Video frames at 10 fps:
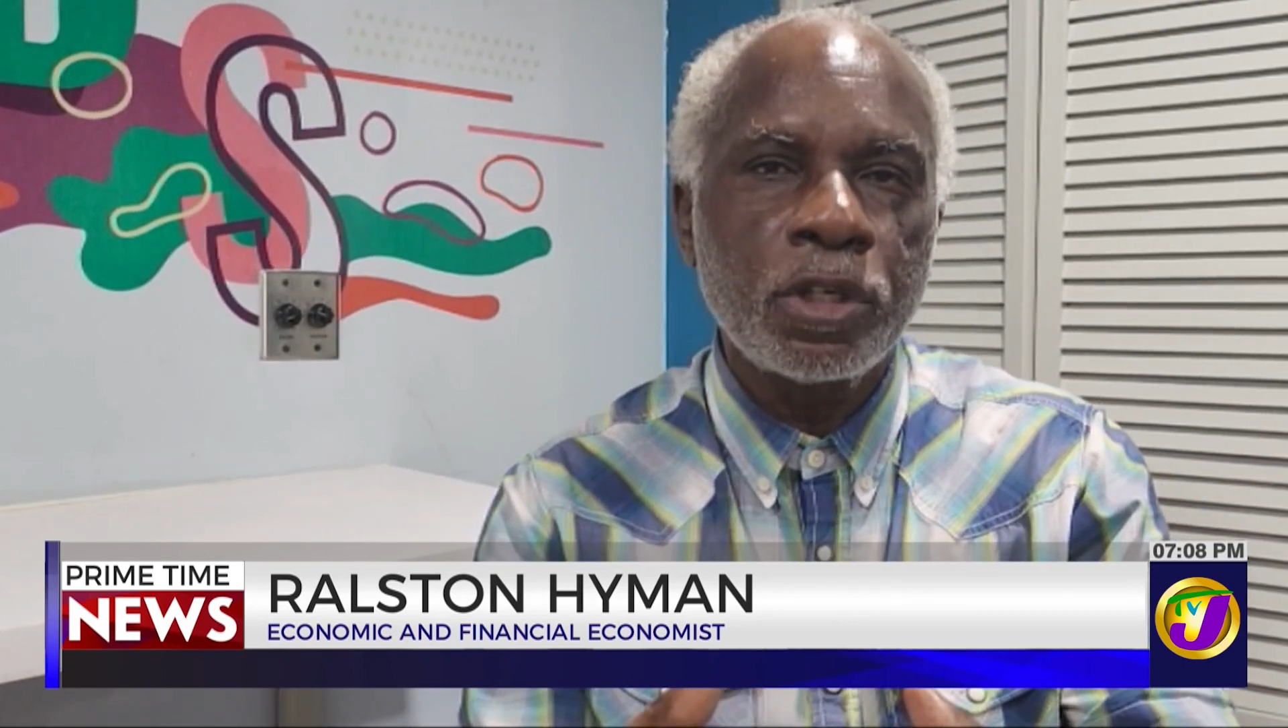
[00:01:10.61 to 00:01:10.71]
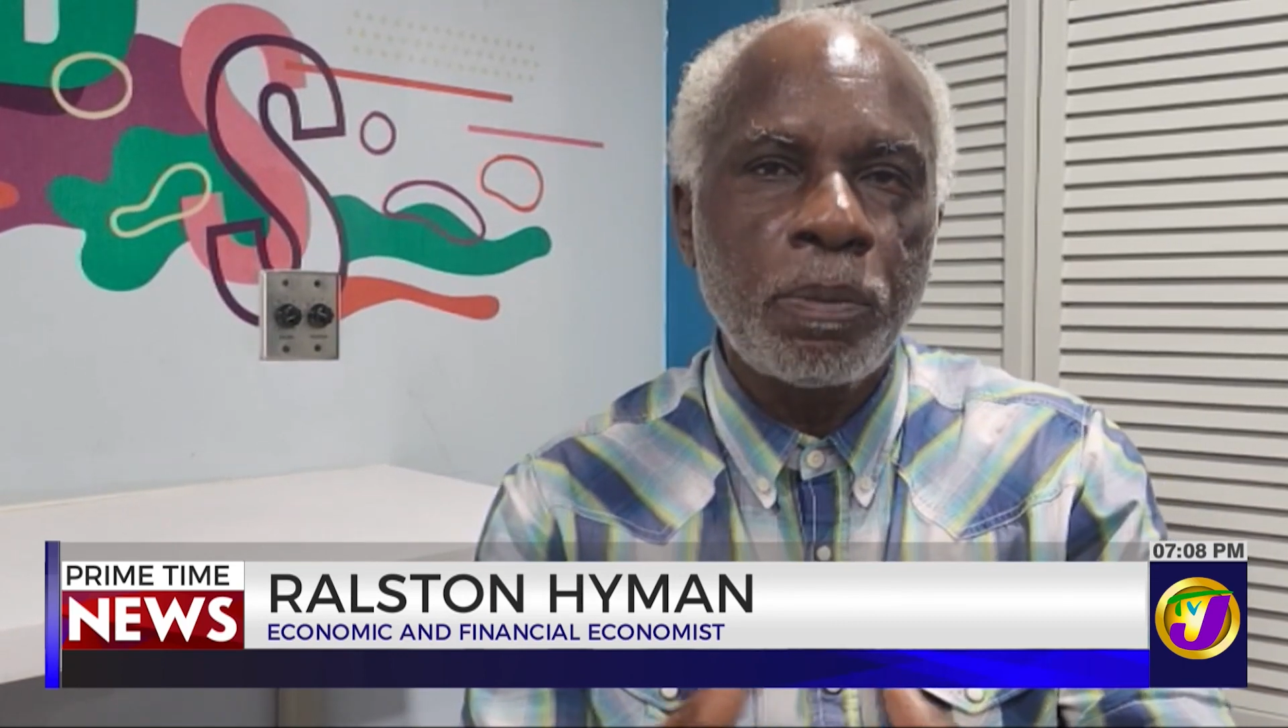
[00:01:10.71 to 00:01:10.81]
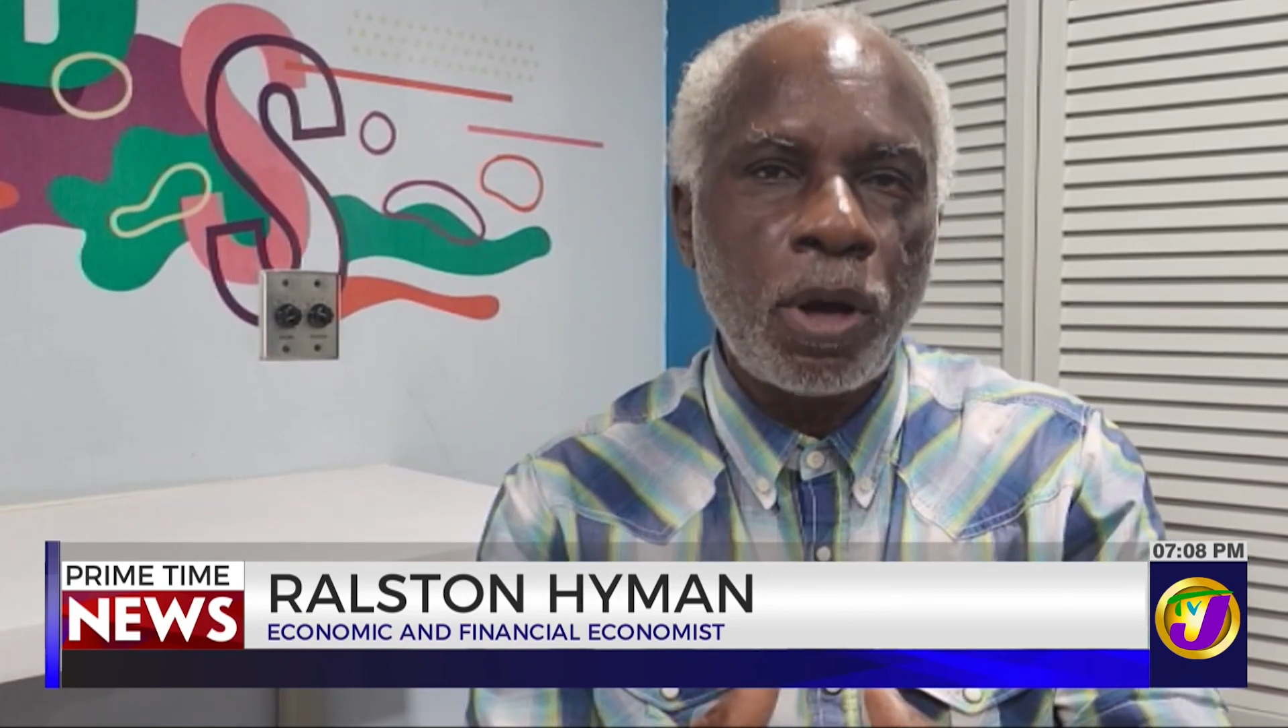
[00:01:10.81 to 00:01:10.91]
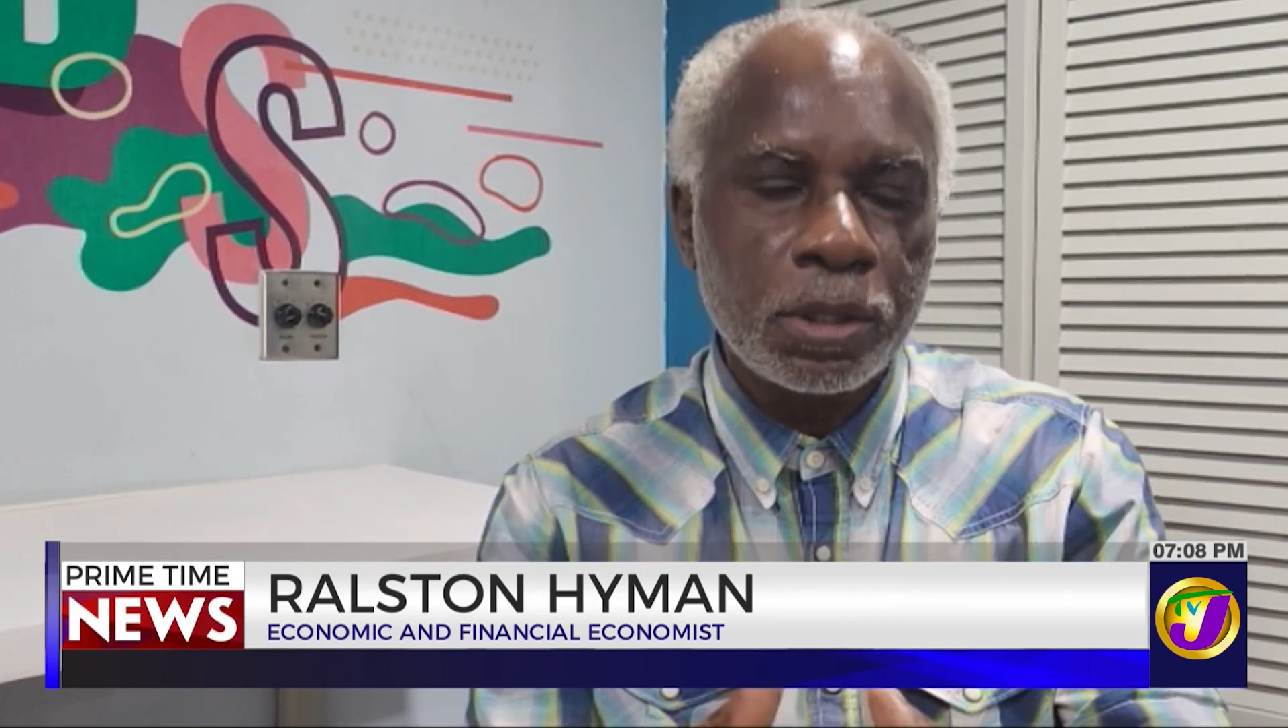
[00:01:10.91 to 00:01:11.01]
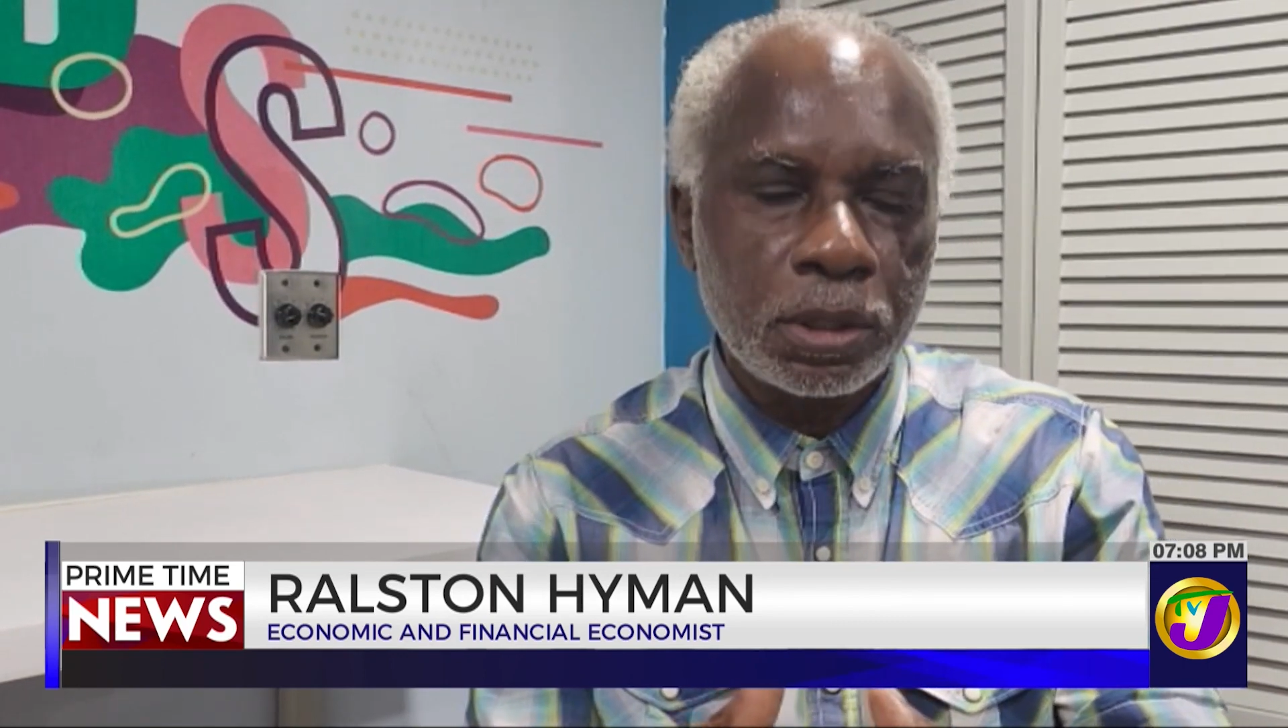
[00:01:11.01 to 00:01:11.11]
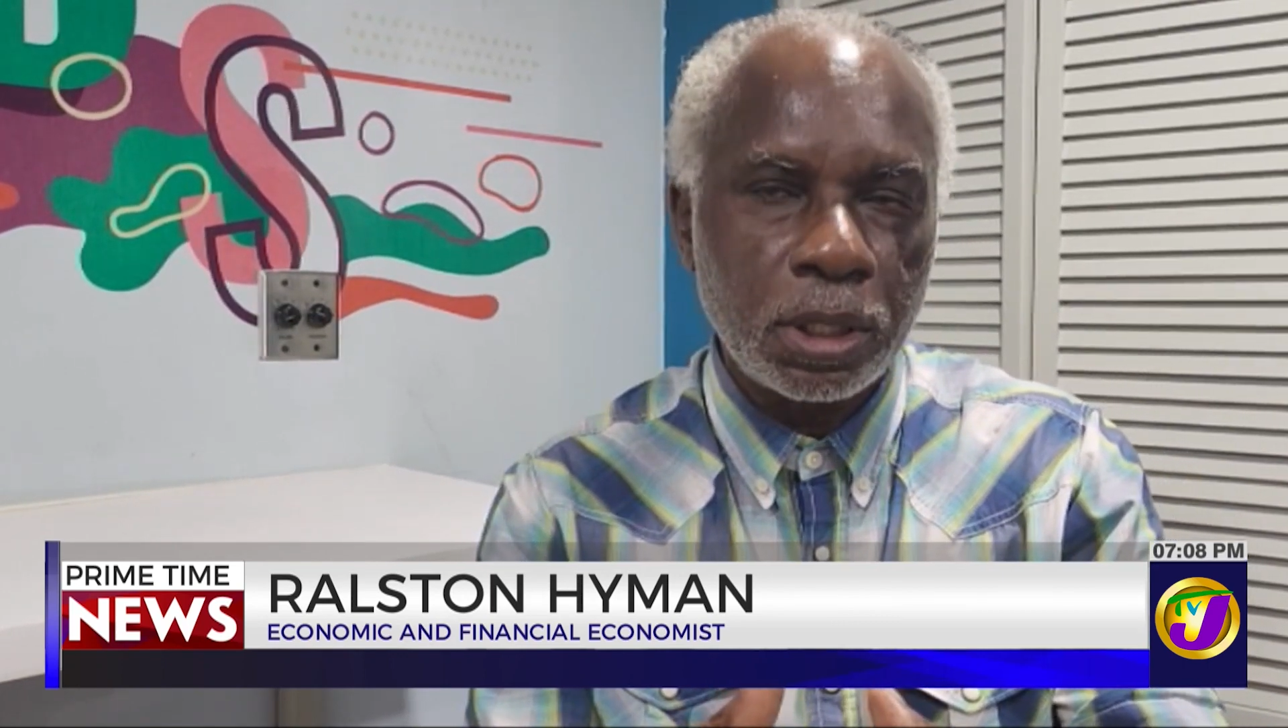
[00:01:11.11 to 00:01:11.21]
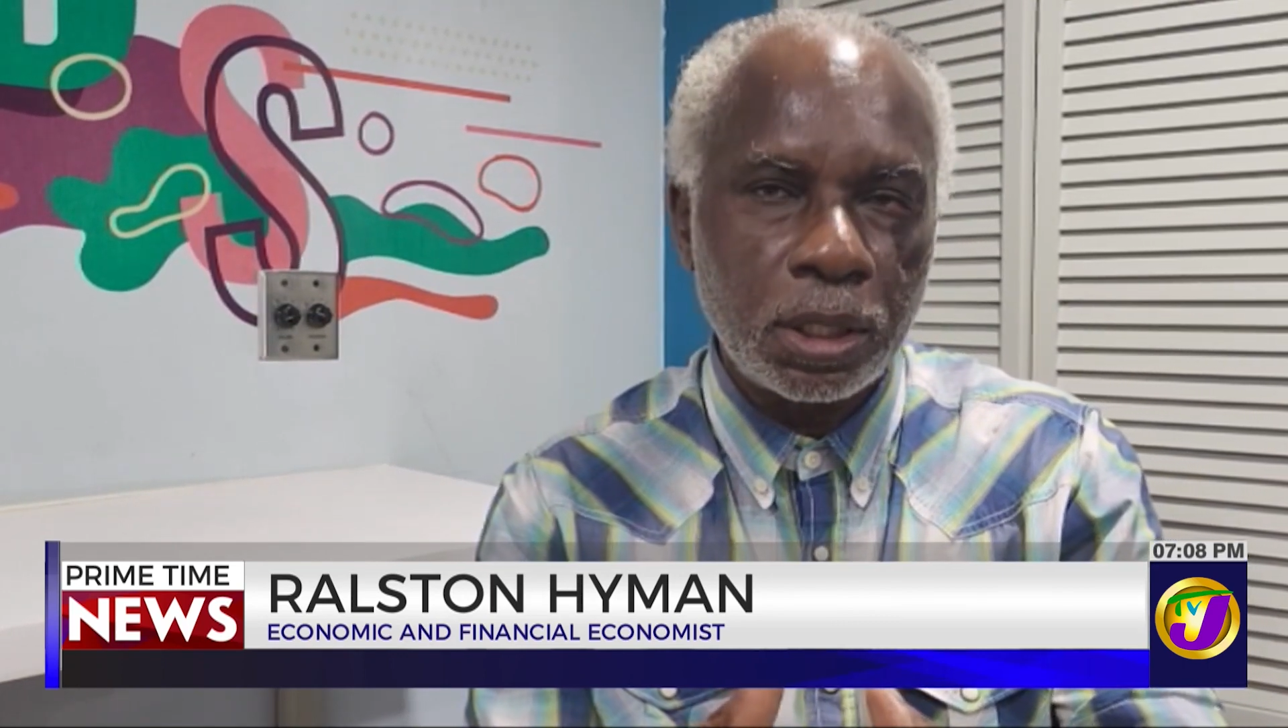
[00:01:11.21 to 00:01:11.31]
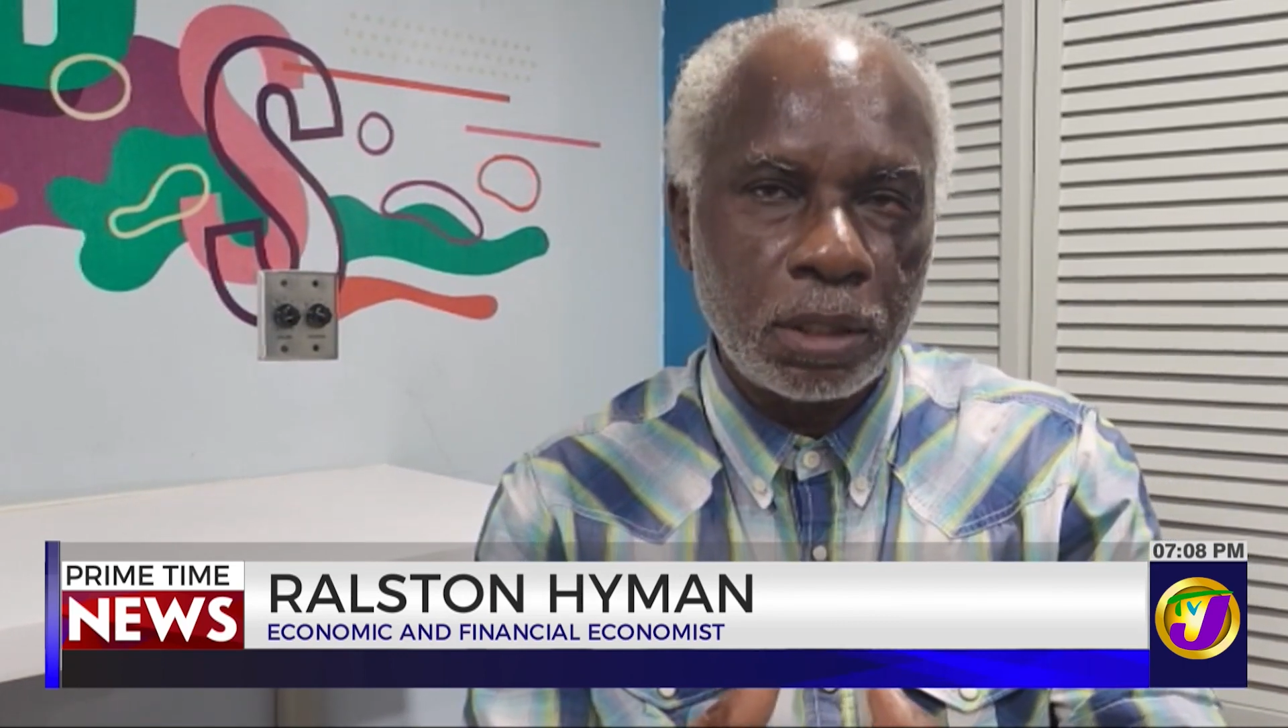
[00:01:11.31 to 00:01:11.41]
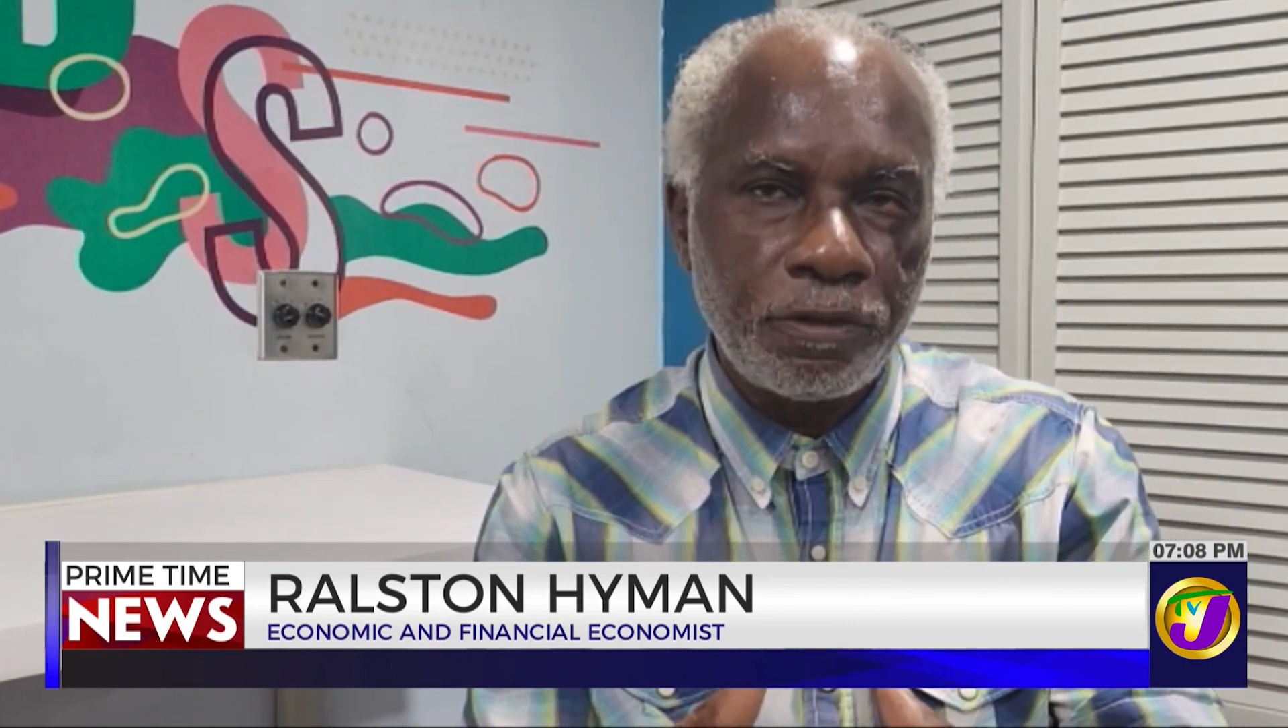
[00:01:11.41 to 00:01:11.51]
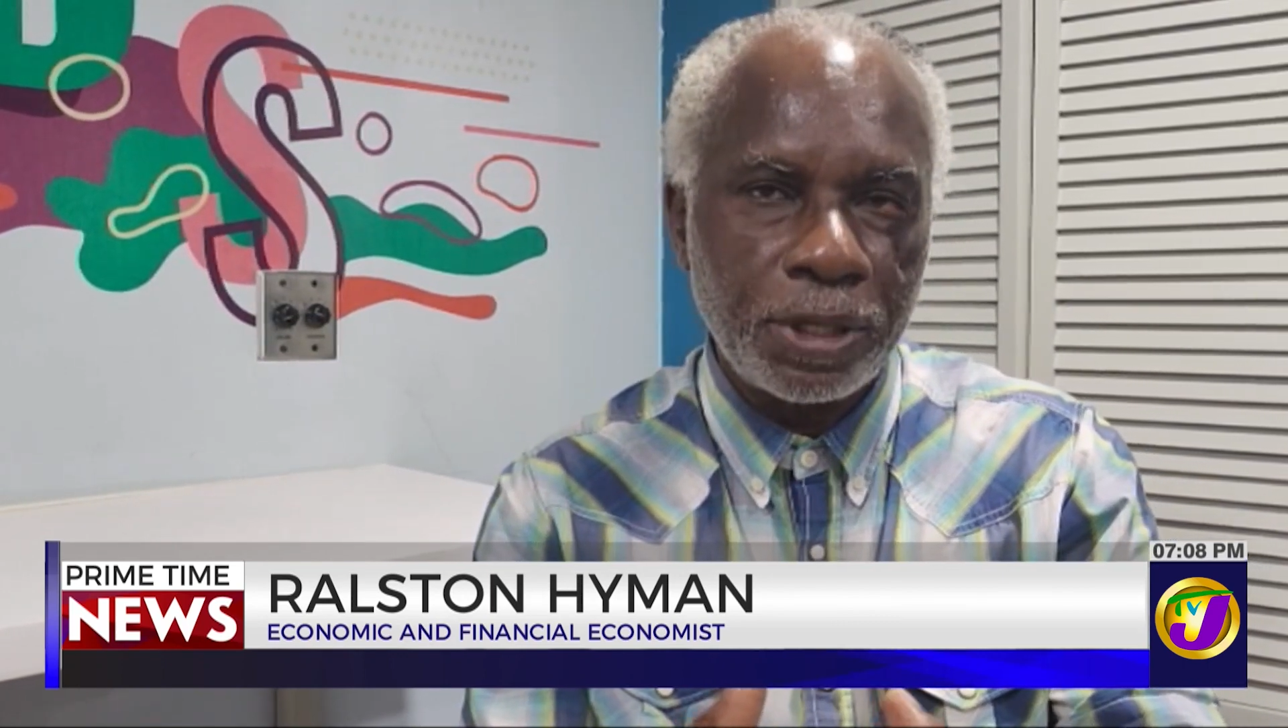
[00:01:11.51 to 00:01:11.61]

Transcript: deposit-taking